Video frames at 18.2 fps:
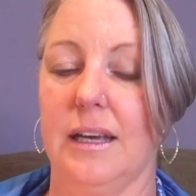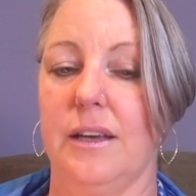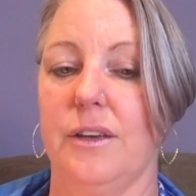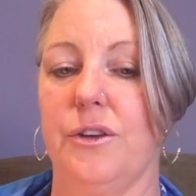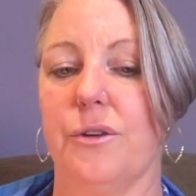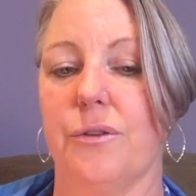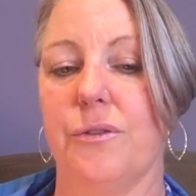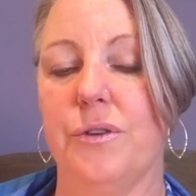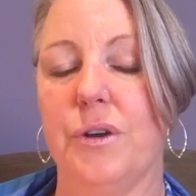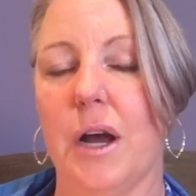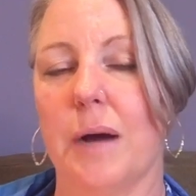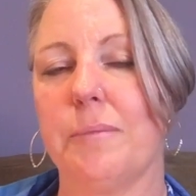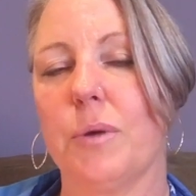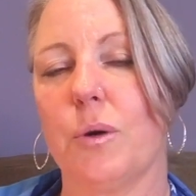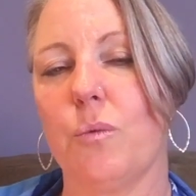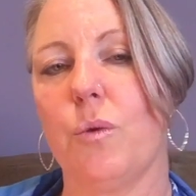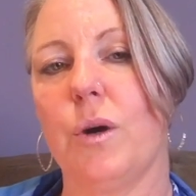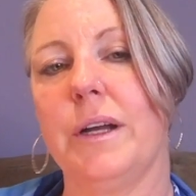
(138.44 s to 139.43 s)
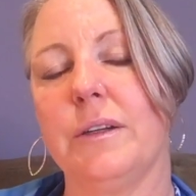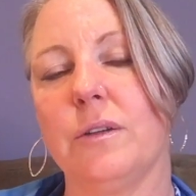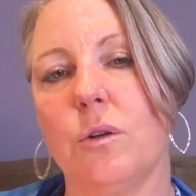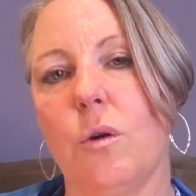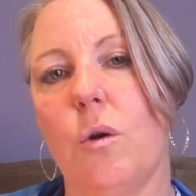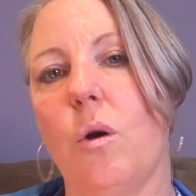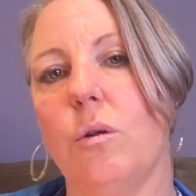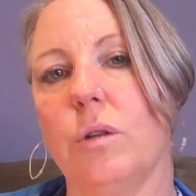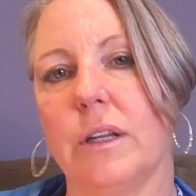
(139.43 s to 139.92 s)
Your number one
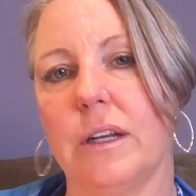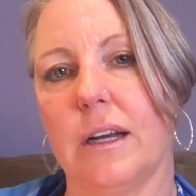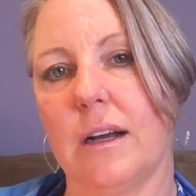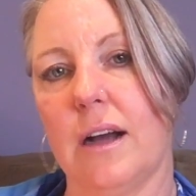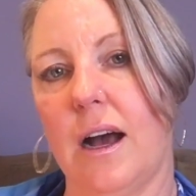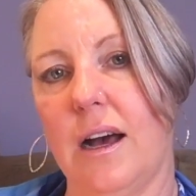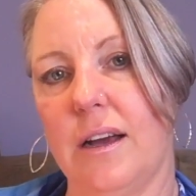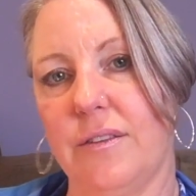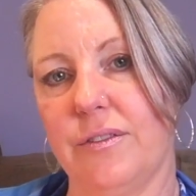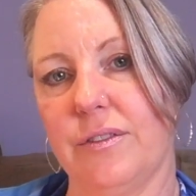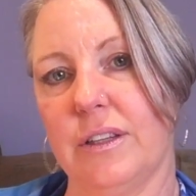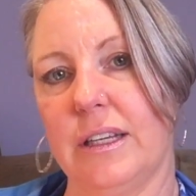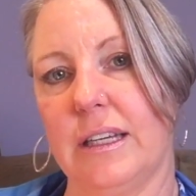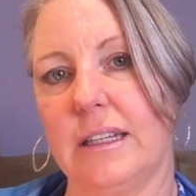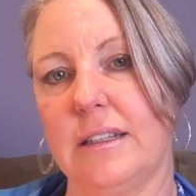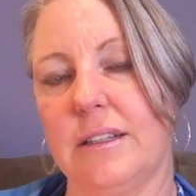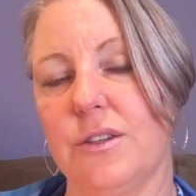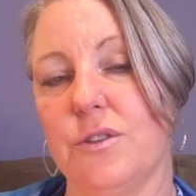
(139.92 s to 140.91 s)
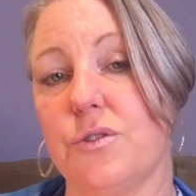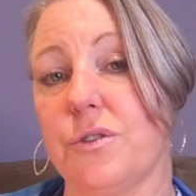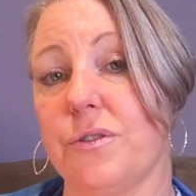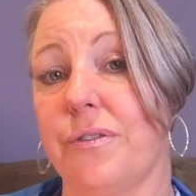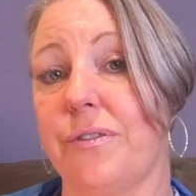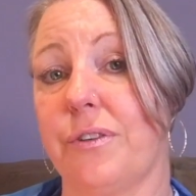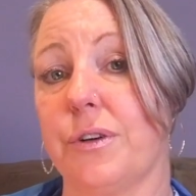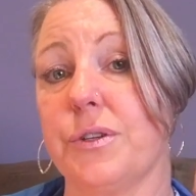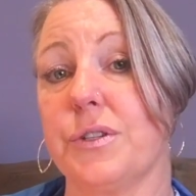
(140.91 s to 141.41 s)
goal in a conflict is to
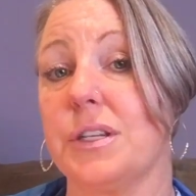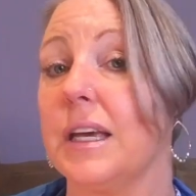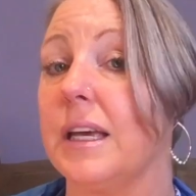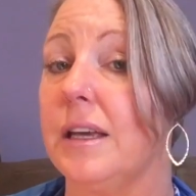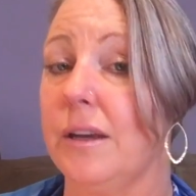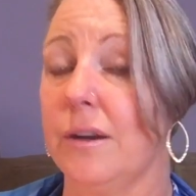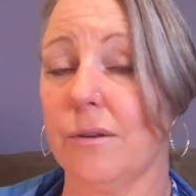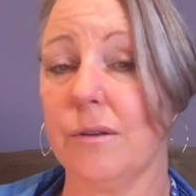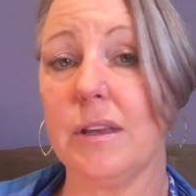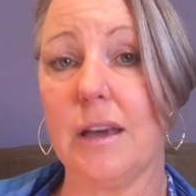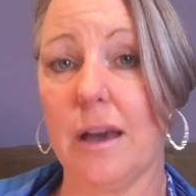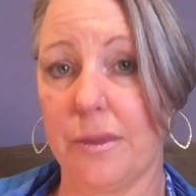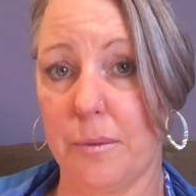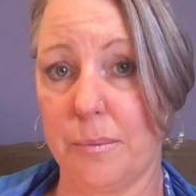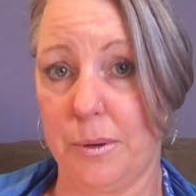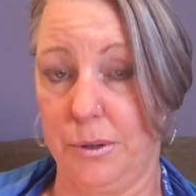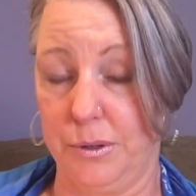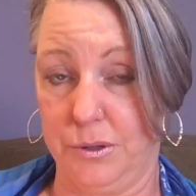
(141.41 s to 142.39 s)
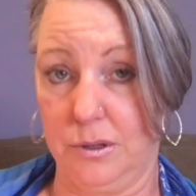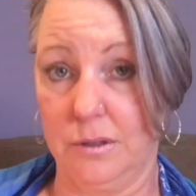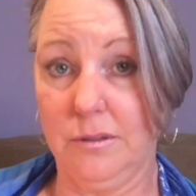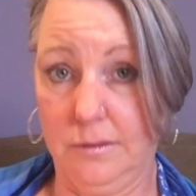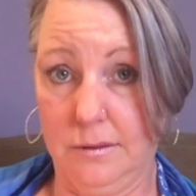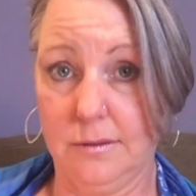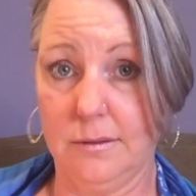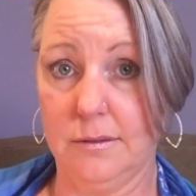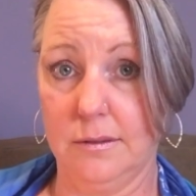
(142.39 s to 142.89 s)
first hear the other person
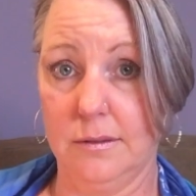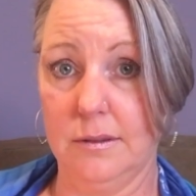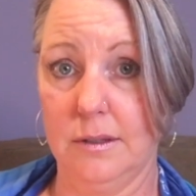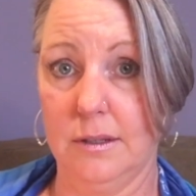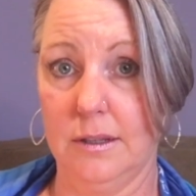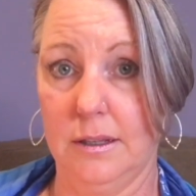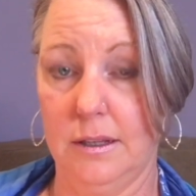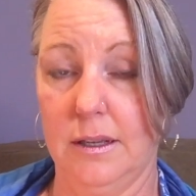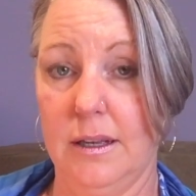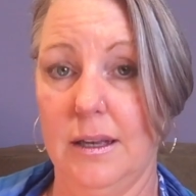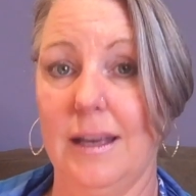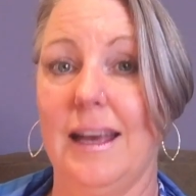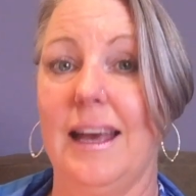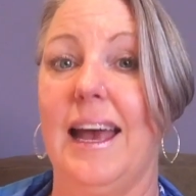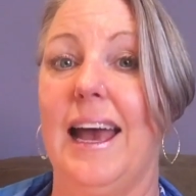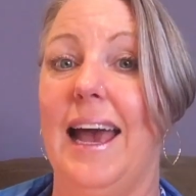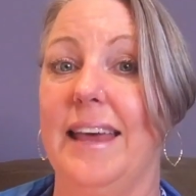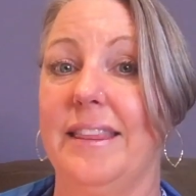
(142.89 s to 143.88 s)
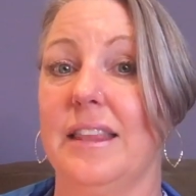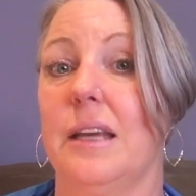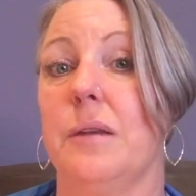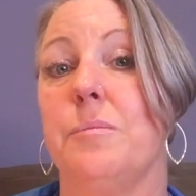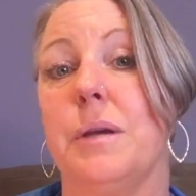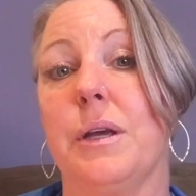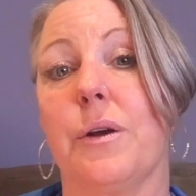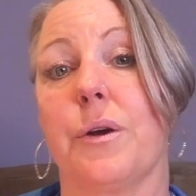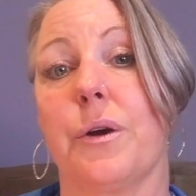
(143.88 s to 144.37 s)
and
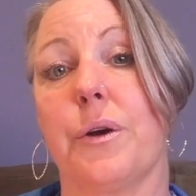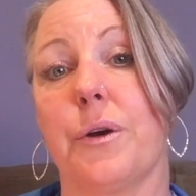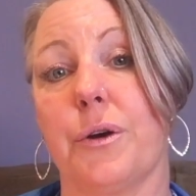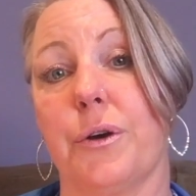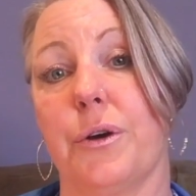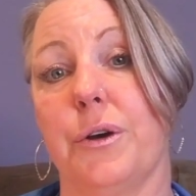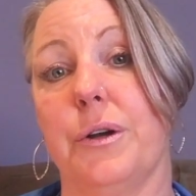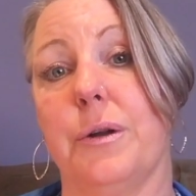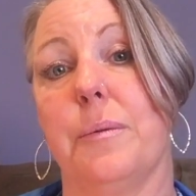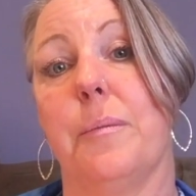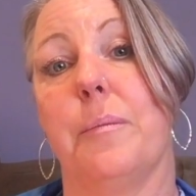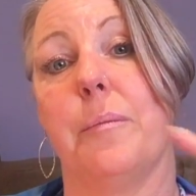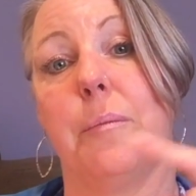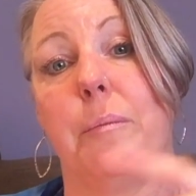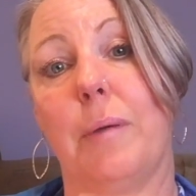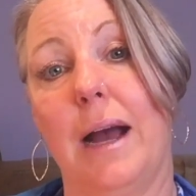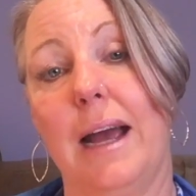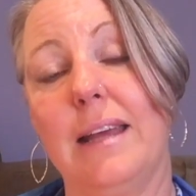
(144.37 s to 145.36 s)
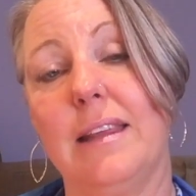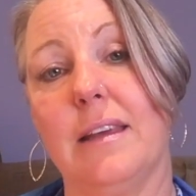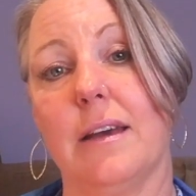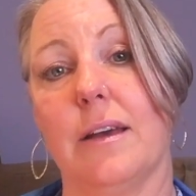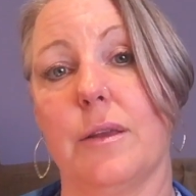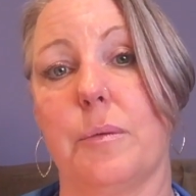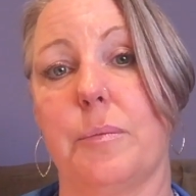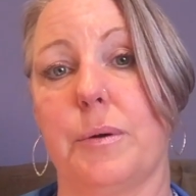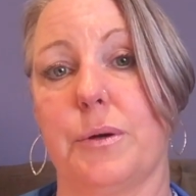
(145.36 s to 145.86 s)
then be heard by the
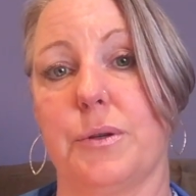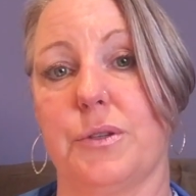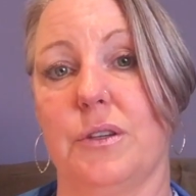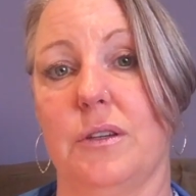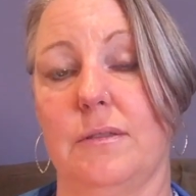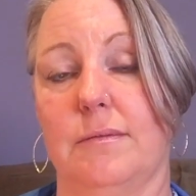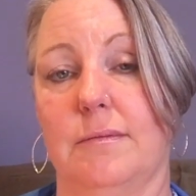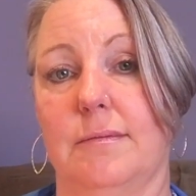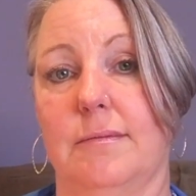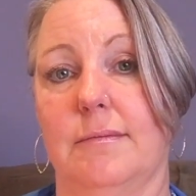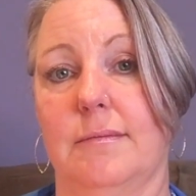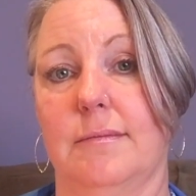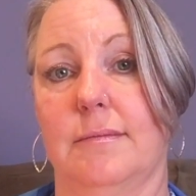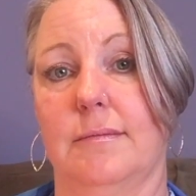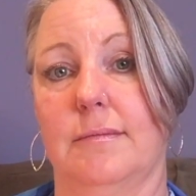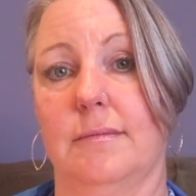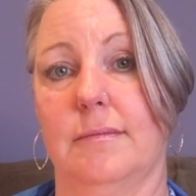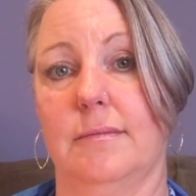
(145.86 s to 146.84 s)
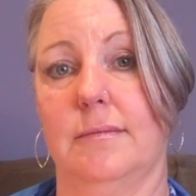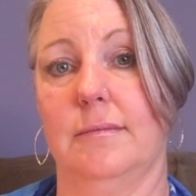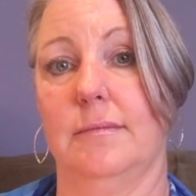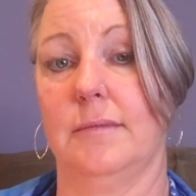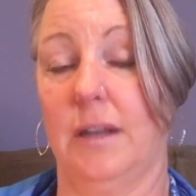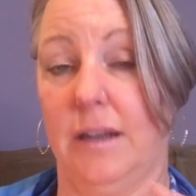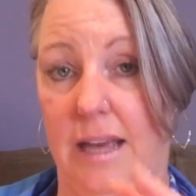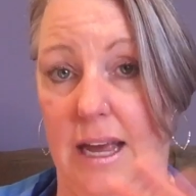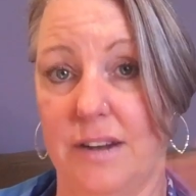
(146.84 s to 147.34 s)
other person.
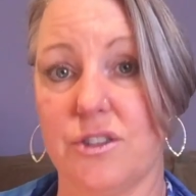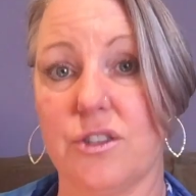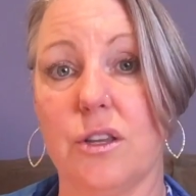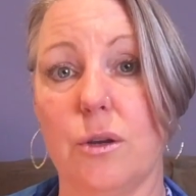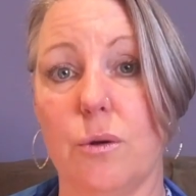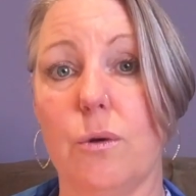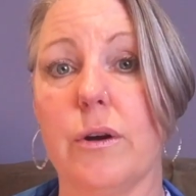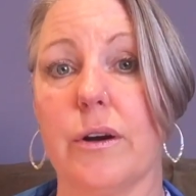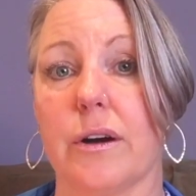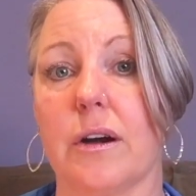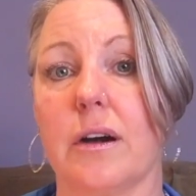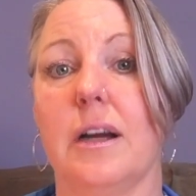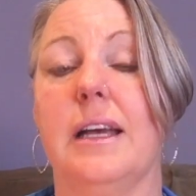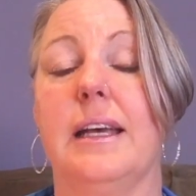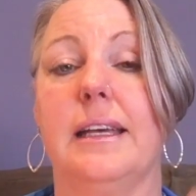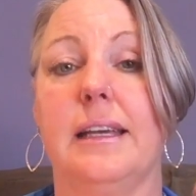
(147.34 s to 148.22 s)
Now catch the order.